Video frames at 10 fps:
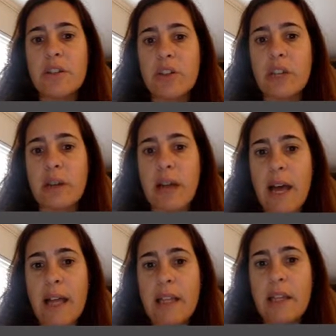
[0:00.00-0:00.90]
you're going to
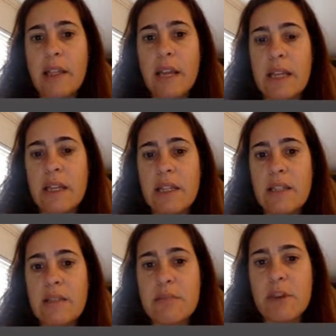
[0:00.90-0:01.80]
add the
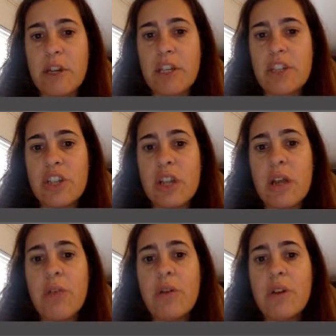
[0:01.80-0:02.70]
endings marked in
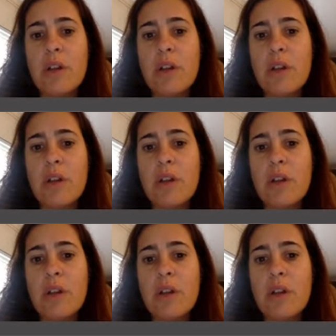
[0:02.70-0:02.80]
yellow,